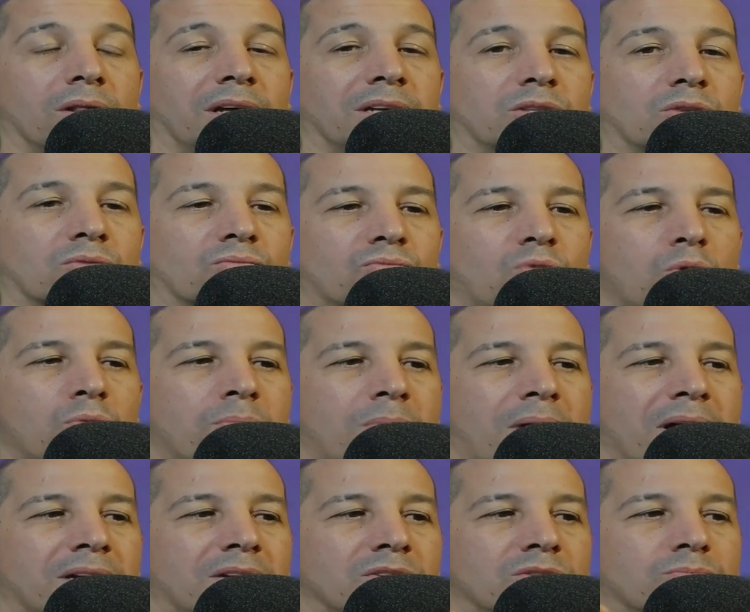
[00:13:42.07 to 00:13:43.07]
Like the Rode
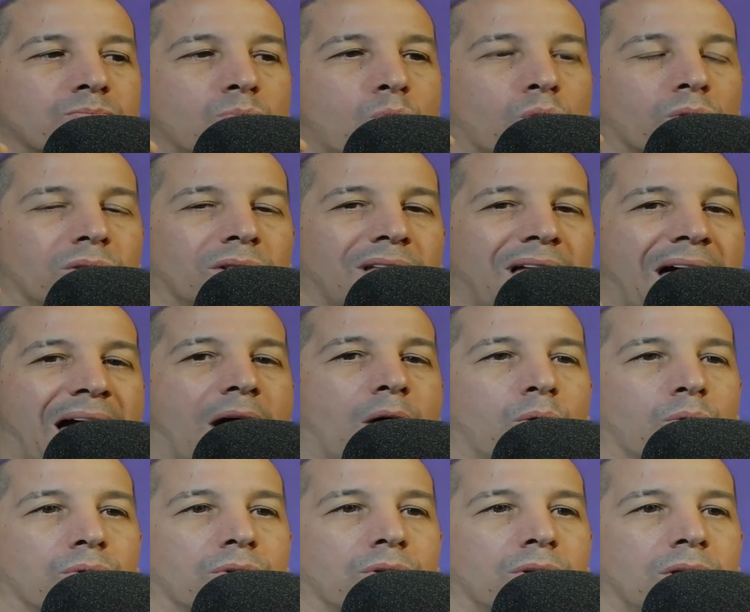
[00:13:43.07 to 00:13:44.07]
mic is more loud,